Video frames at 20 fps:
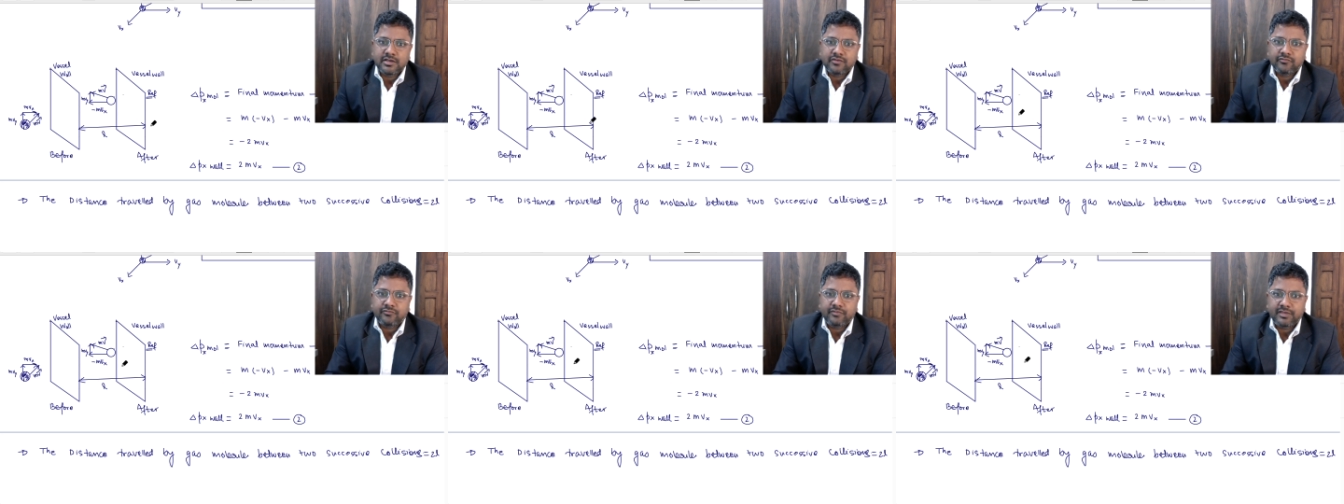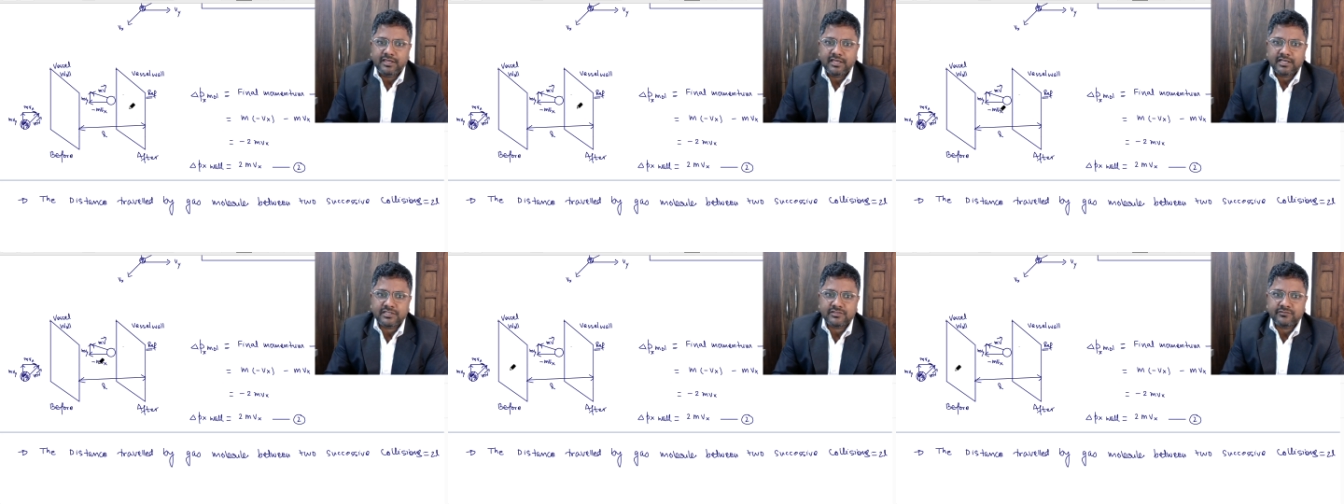
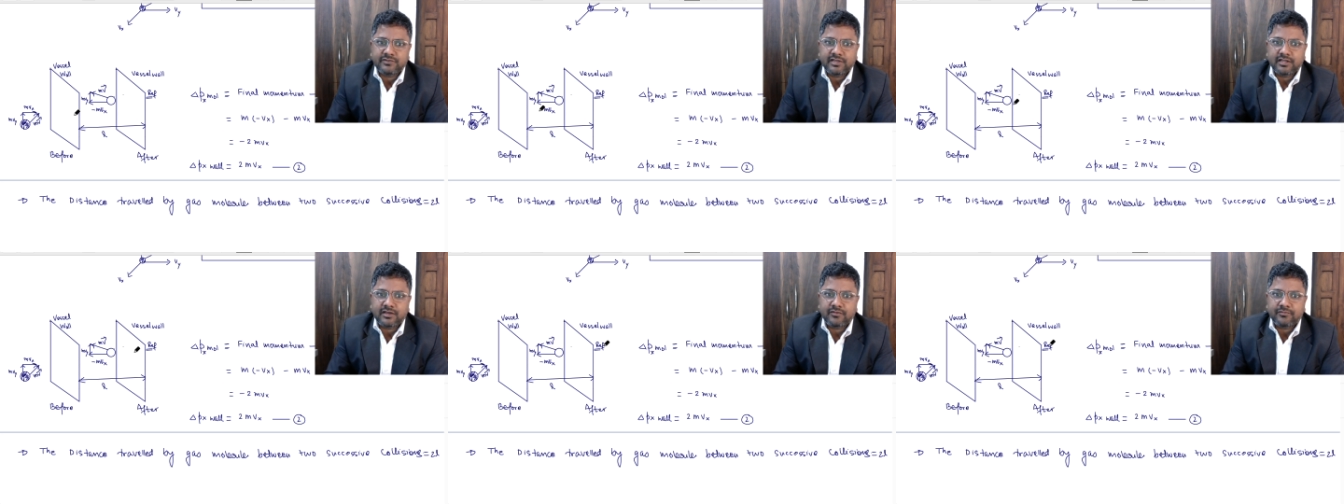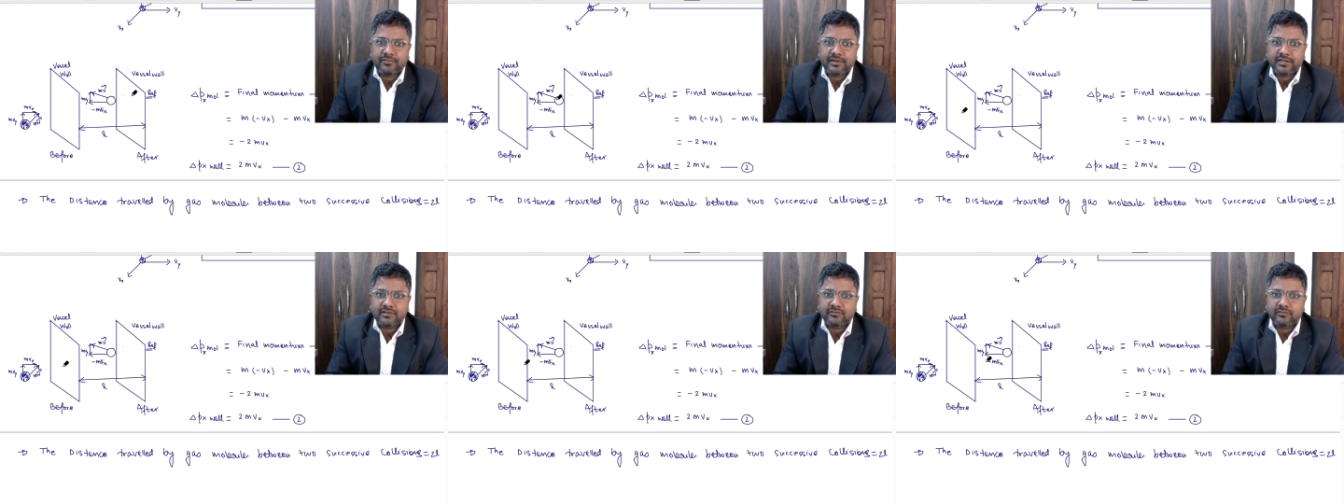Vx will
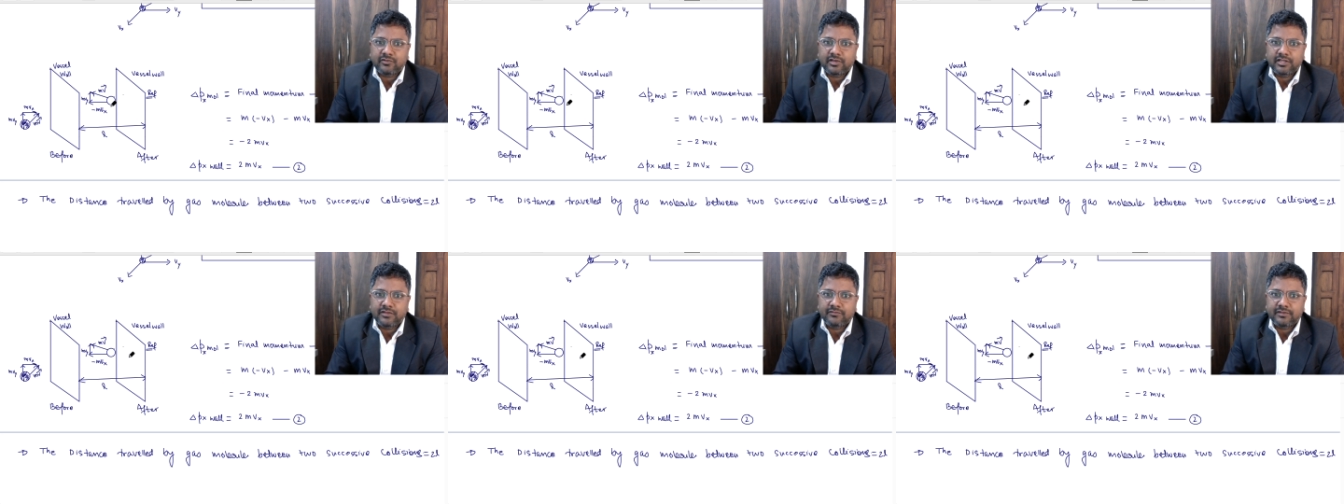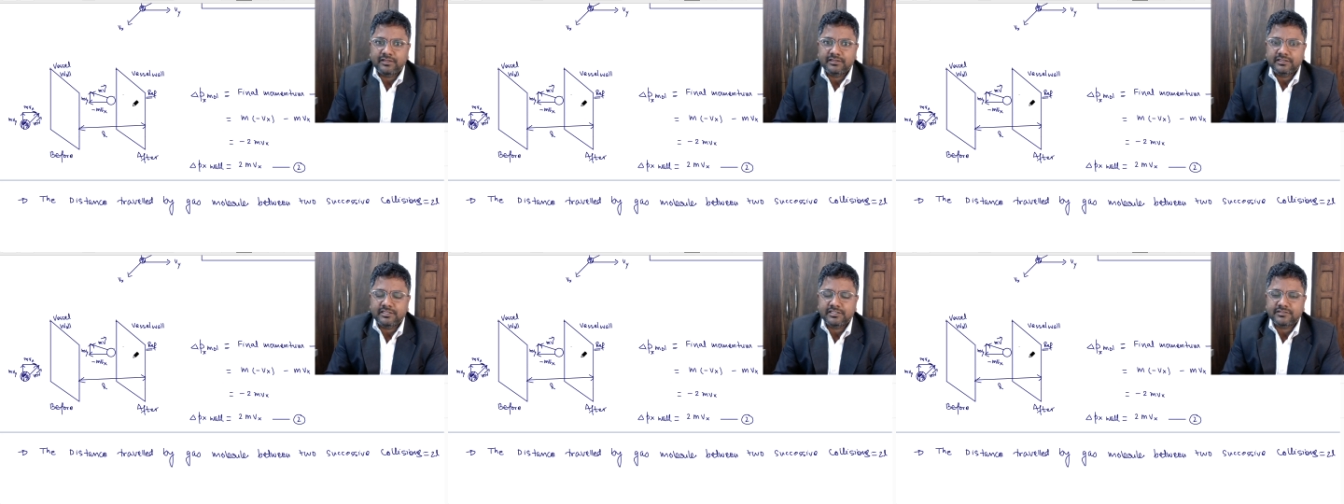affect only
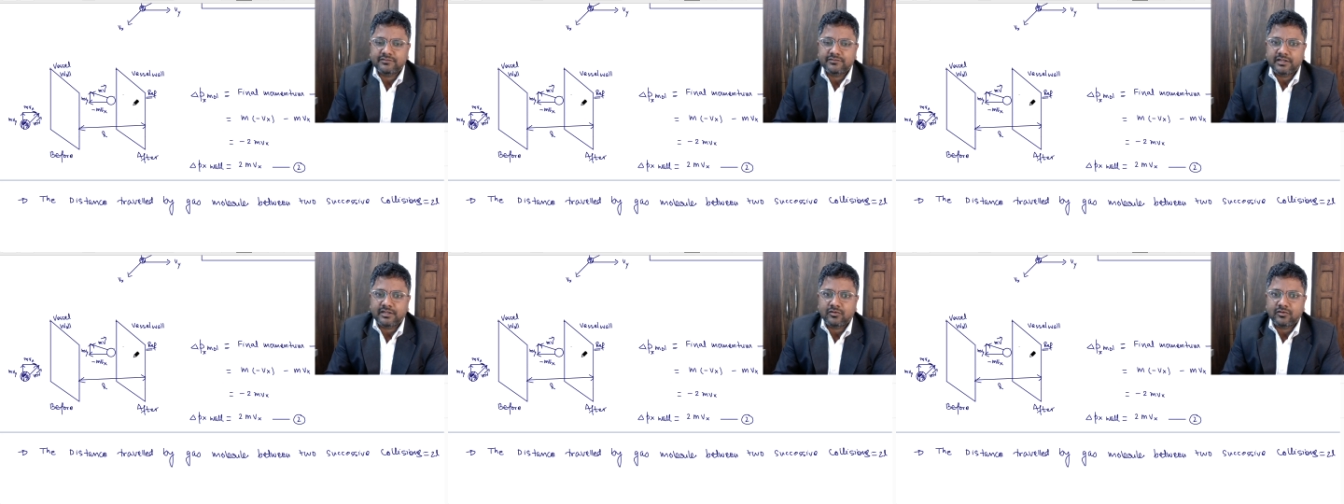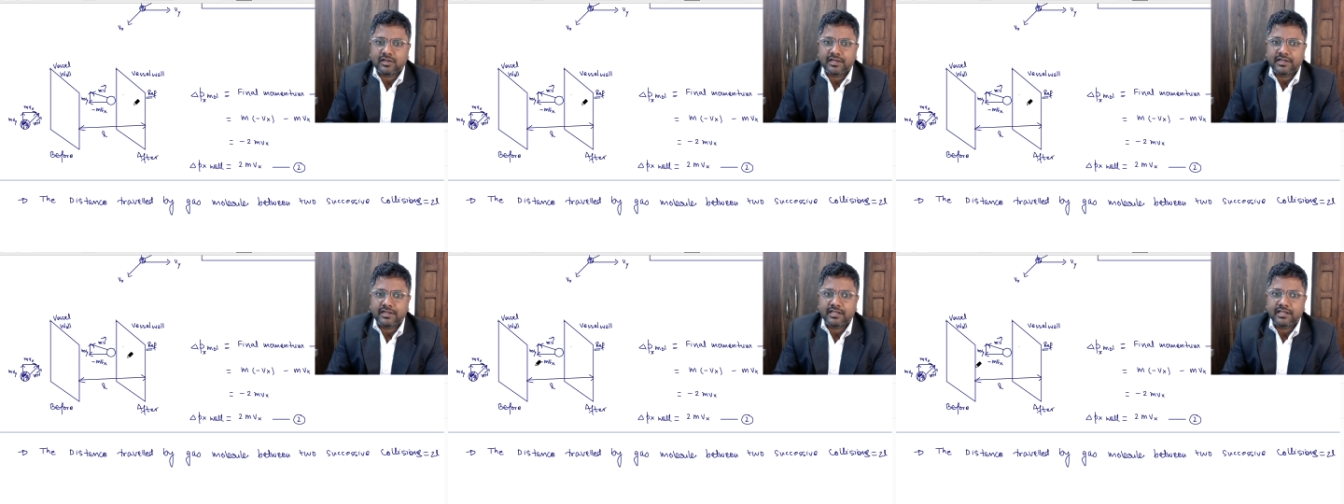when this will
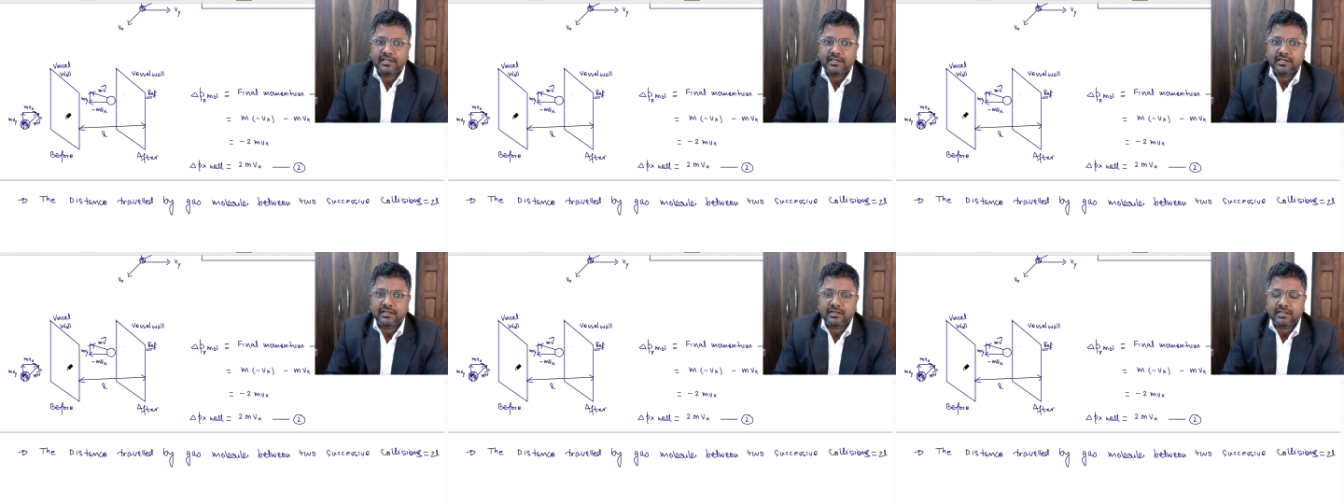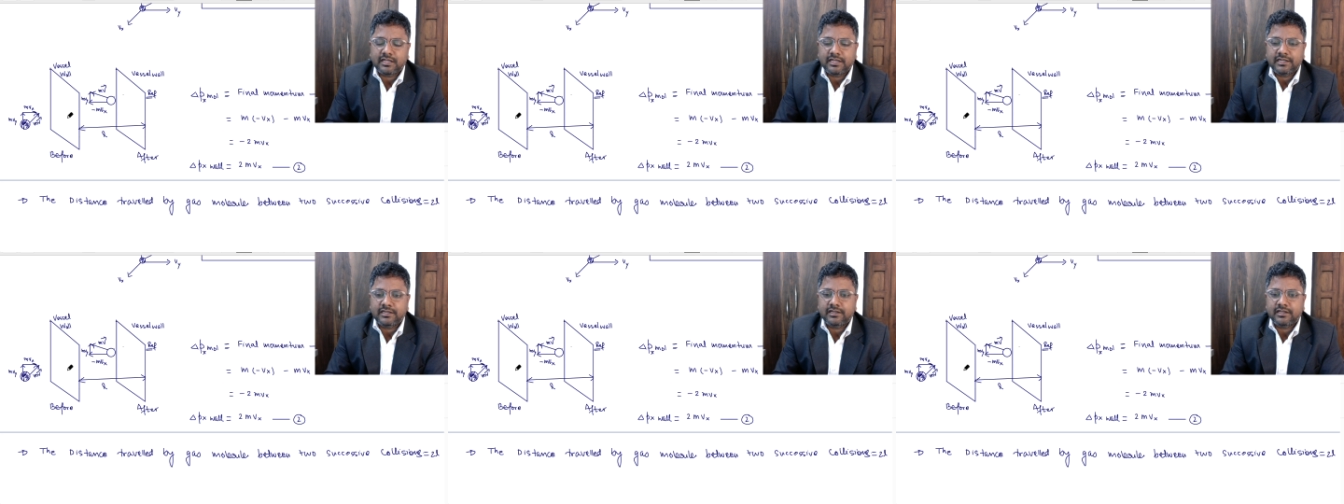collide here
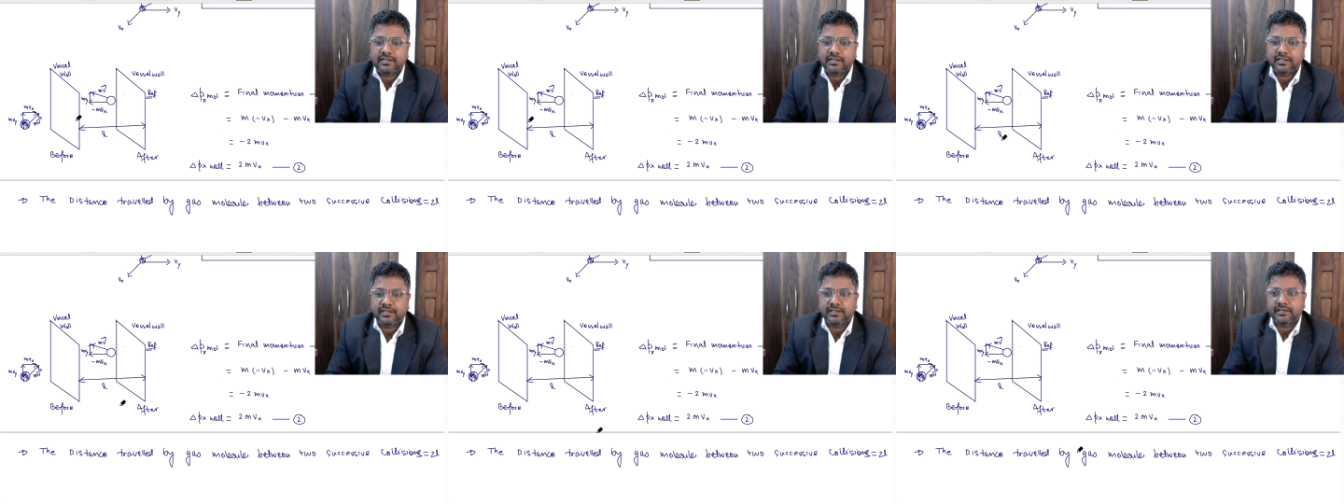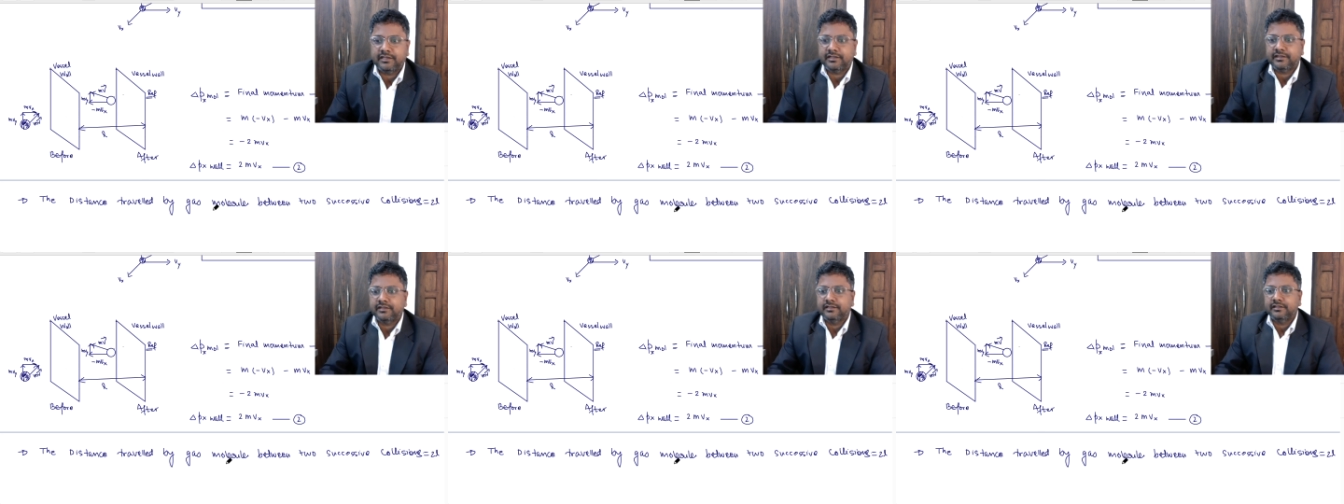and here,
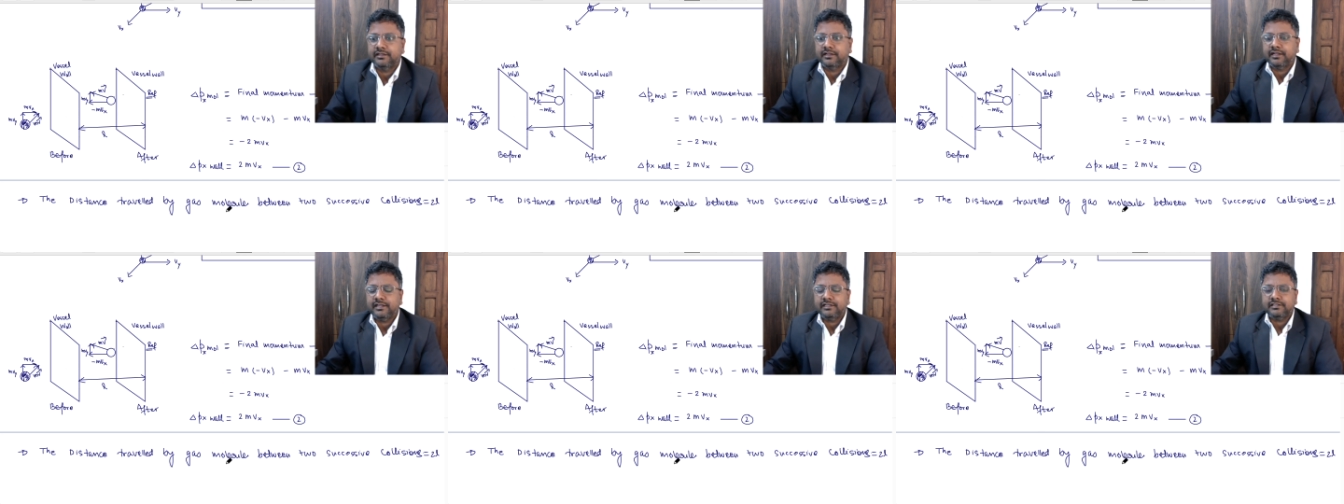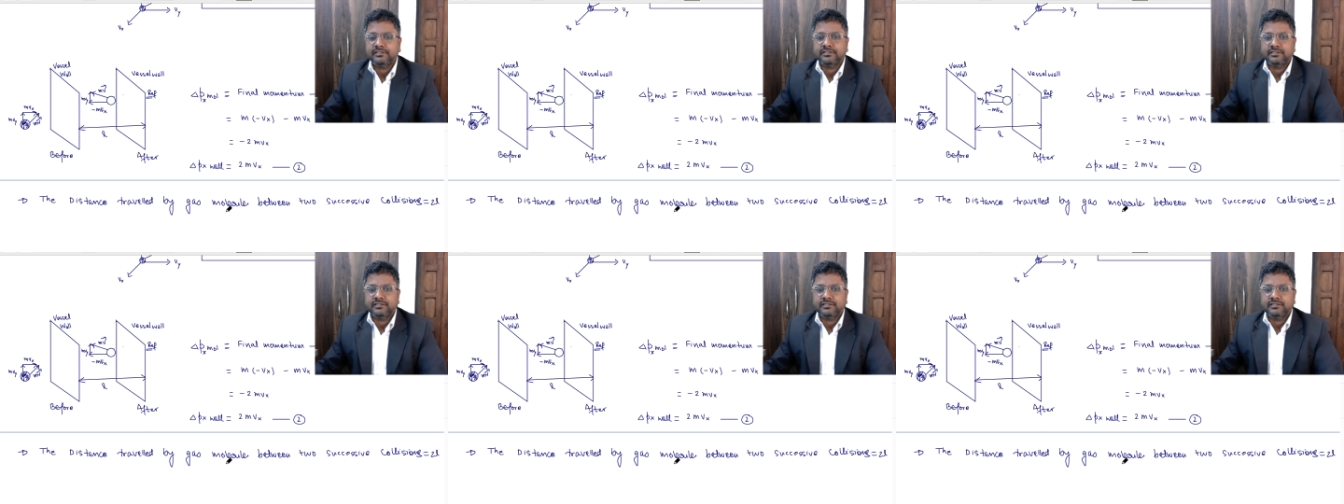right?